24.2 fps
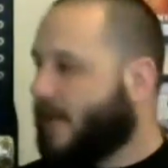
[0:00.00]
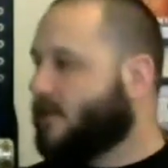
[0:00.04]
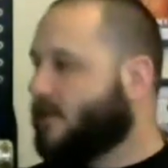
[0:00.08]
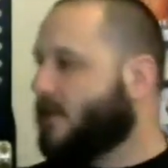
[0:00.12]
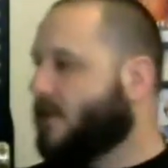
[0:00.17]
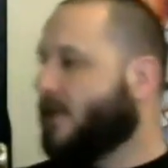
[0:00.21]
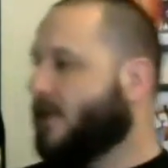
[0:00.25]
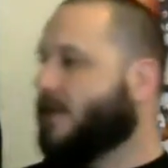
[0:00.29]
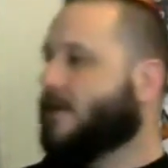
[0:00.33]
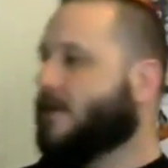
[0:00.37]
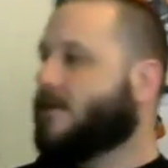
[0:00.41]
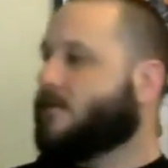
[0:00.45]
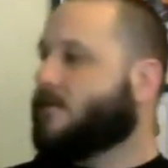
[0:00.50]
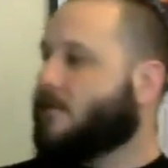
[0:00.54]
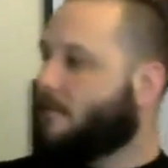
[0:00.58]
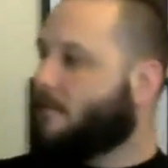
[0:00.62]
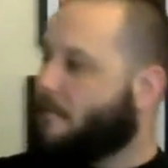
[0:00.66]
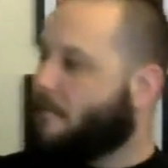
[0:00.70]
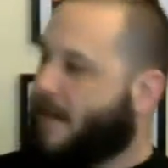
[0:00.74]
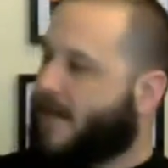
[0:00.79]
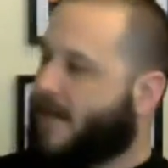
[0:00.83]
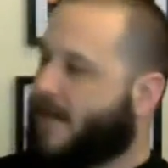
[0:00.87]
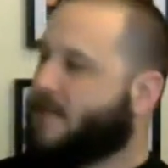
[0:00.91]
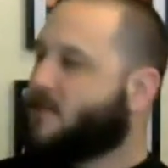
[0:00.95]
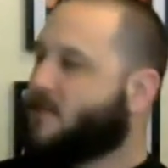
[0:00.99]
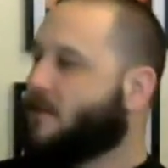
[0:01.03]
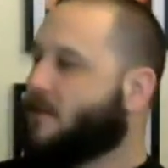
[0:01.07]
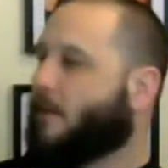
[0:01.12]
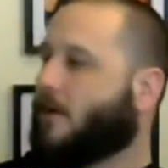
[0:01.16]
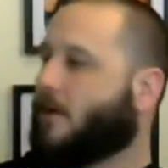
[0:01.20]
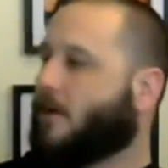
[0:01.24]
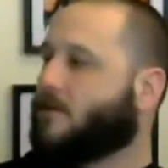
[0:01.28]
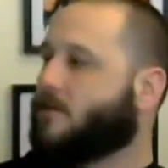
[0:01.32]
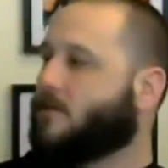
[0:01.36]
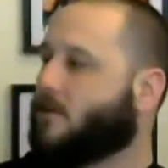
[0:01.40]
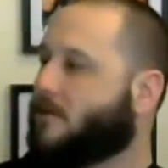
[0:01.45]
Cena is an amazing
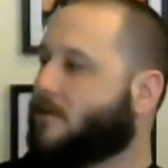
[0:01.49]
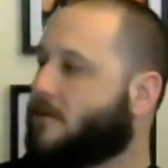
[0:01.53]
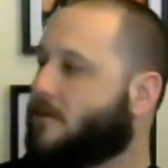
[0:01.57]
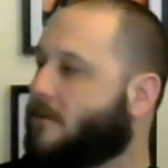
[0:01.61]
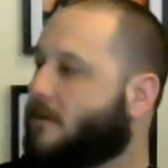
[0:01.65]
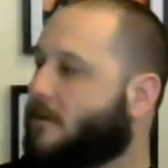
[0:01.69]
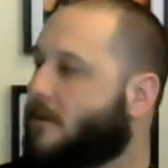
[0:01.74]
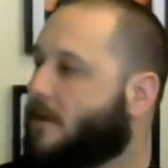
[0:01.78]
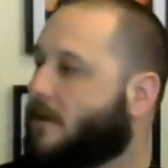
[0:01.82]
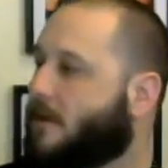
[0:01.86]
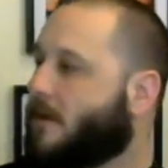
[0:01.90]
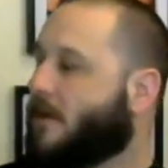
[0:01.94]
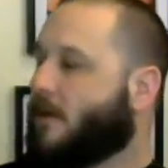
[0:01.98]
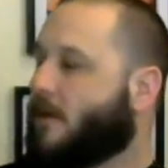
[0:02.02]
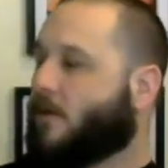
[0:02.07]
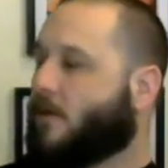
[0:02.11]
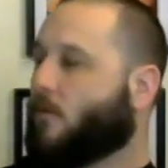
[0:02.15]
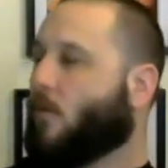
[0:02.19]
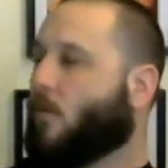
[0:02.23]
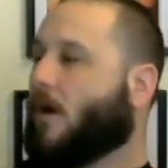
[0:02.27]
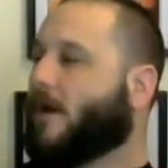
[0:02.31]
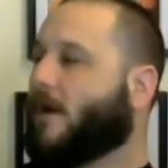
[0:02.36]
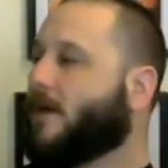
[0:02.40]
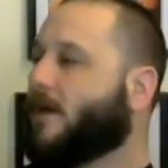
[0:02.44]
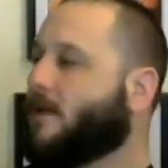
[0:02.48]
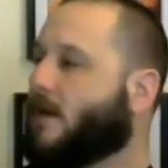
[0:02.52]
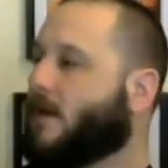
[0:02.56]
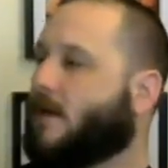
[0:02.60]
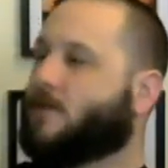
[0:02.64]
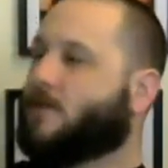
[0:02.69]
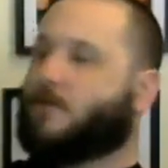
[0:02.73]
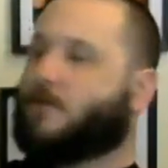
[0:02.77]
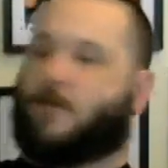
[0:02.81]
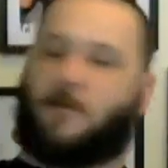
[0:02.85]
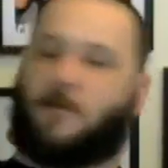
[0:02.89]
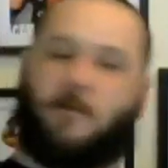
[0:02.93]
person. What he
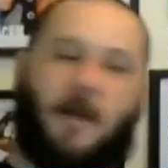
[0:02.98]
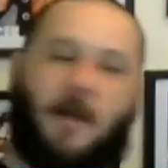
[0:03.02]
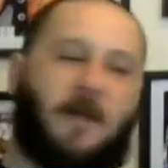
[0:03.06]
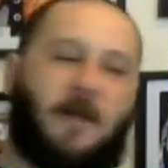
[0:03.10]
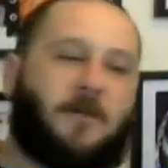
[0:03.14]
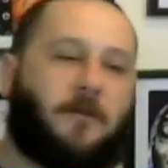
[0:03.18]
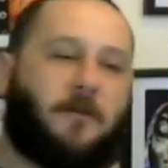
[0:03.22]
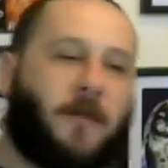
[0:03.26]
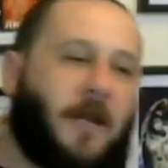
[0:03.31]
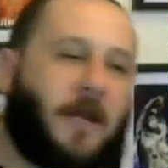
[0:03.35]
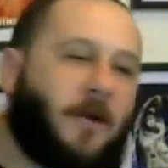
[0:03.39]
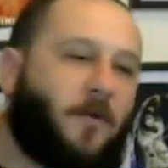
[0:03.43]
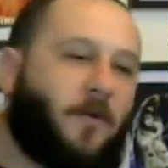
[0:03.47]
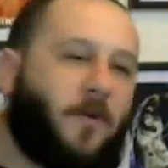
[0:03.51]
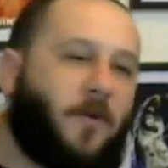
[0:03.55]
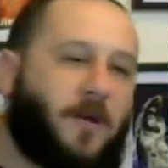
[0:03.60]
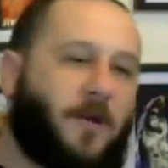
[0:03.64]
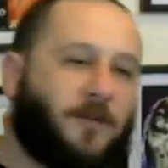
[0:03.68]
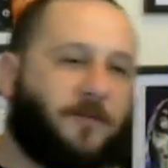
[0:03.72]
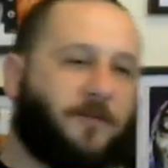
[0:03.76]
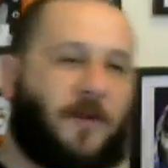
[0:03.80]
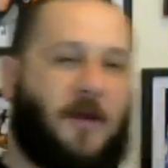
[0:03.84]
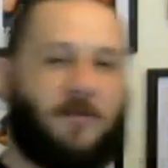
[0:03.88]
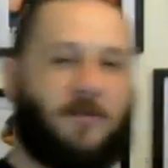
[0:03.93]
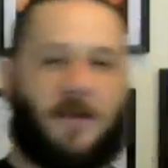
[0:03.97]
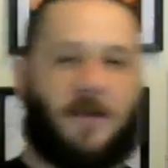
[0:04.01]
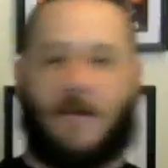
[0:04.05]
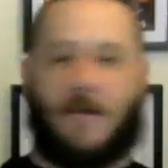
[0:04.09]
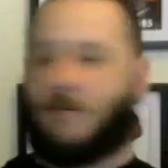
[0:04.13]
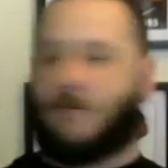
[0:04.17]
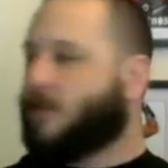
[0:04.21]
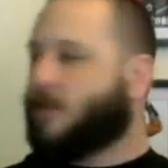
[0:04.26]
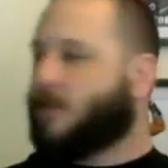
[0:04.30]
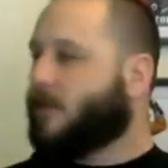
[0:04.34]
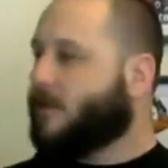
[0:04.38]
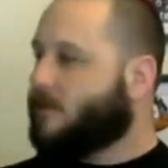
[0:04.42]
does for the Make-A-Wish
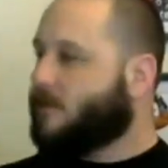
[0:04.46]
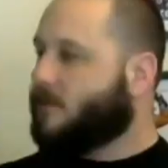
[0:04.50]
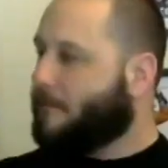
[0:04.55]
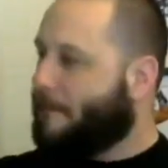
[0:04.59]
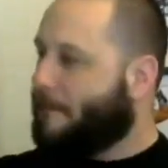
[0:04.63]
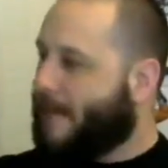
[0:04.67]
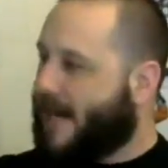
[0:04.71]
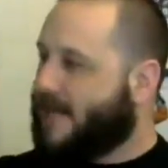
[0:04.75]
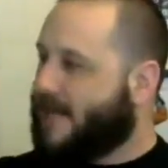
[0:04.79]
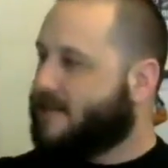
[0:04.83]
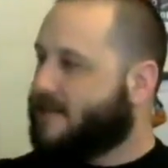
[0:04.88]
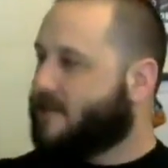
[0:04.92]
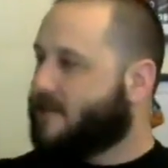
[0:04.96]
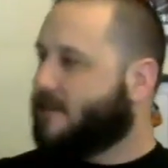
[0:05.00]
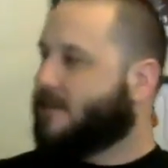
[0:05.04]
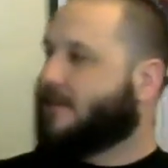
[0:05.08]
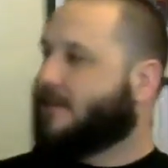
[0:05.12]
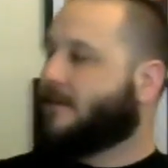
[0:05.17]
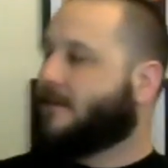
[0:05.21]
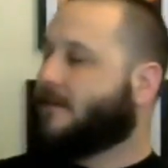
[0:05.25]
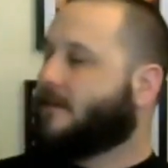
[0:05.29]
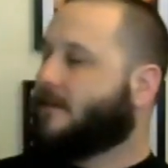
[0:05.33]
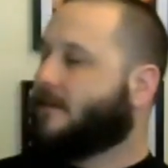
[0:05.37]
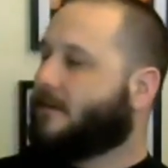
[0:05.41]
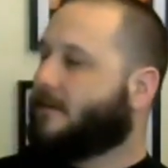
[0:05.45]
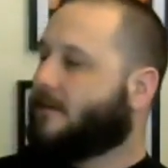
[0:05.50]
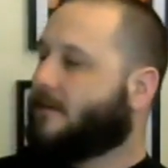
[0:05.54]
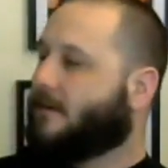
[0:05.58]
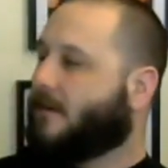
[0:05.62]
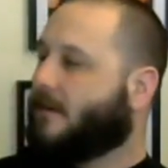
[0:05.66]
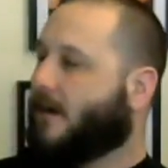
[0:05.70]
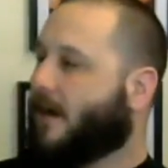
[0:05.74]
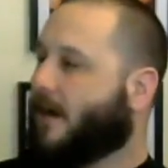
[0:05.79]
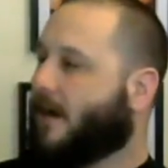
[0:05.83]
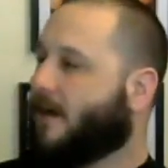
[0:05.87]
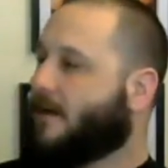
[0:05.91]
Foundation is amazing.
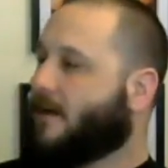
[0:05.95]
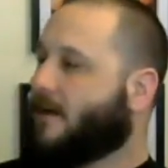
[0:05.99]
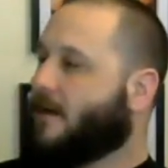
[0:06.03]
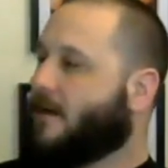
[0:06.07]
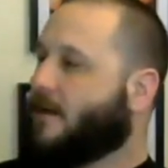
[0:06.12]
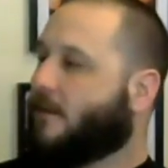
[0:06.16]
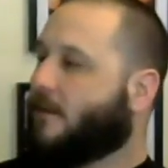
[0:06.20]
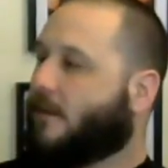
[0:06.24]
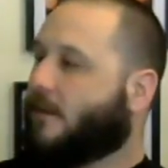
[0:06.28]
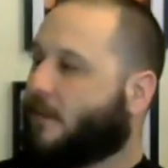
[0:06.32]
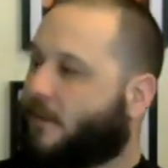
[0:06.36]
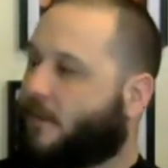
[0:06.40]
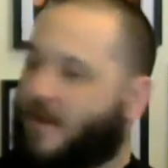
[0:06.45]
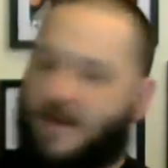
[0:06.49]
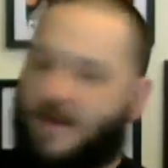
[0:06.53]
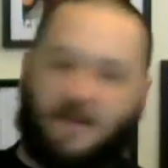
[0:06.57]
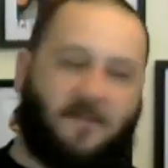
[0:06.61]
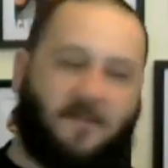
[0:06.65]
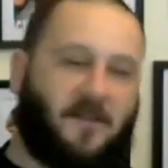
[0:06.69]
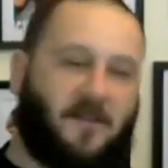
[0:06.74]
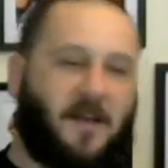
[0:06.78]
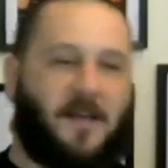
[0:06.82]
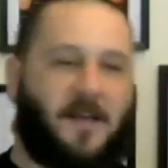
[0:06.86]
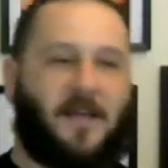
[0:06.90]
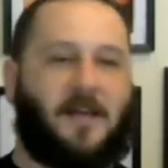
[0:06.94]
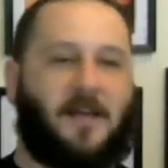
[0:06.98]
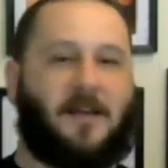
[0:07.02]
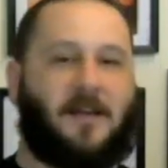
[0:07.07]
All right. The things that he